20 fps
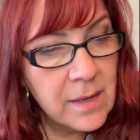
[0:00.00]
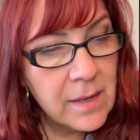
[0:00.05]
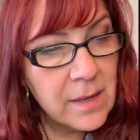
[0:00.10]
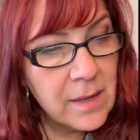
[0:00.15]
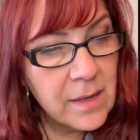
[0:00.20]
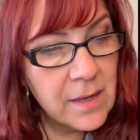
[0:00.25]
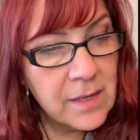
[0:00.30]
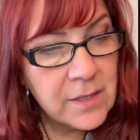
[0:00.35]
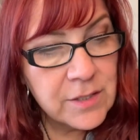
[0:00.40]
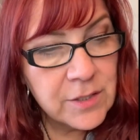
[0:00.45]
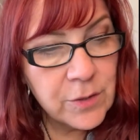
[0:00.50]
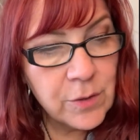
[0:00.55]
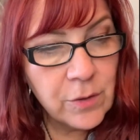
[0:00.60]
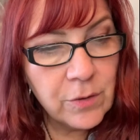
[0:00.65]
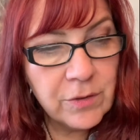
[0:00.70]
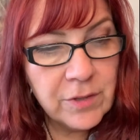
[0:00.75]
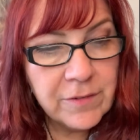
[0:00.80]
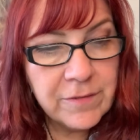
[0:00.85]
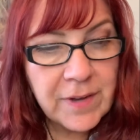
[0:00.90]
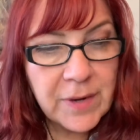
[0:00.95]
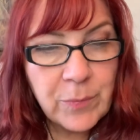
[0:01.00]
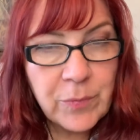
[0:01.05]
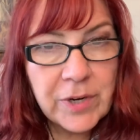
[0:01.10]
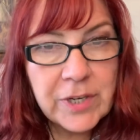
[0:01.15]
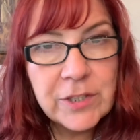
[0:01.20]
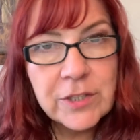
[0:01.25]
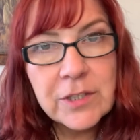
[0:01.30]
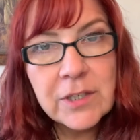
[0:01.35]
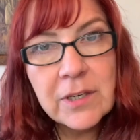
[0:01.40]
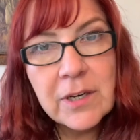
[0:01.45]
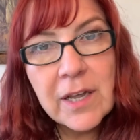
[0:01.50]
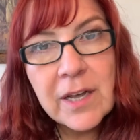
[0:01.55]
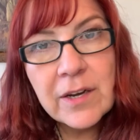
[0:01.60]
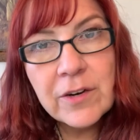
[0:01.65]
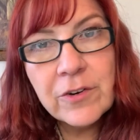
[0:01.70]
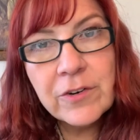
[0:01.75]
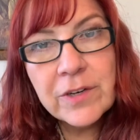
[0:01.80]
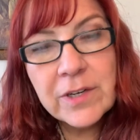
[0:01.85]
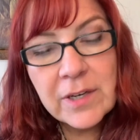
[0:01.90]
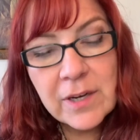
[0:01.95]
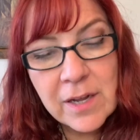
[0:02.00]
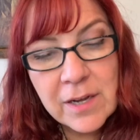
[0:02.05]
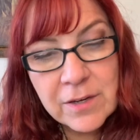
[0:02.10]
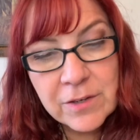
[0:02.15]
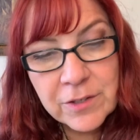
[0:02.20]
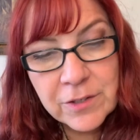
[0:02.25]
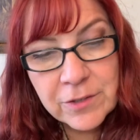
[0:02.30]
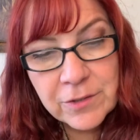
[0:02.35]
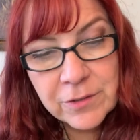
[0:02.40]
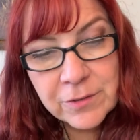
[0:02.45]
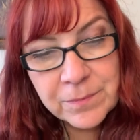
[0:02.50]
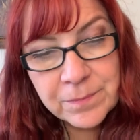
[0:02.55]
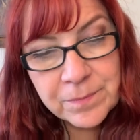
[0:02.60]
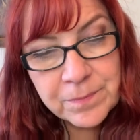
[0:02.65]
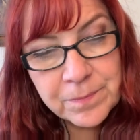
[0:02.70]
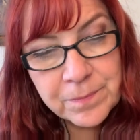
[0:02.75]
As you hold the vibration longer and longer,